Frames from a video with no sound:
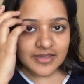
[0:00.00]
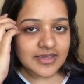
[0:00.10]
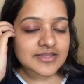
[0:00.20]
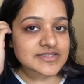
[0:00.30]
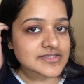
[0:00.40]

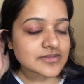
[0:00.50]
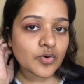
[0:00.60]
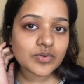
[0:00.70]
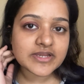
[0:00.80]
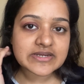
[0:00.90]
It's the
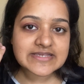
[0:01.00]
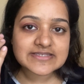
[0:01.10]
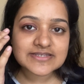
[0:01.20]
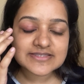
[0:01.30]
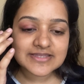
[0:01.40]
only reason
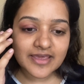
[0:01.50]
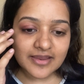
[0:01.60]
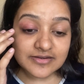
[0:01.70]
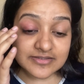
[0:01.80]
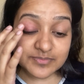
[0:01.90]
it's there
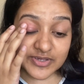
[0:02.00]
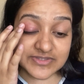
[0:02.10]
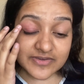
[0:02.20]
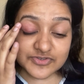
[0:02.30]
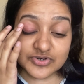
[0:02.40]
is because
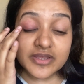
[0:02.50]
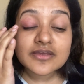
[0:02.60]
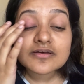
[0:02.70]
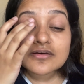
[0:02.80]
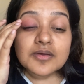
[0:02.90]
I was trying a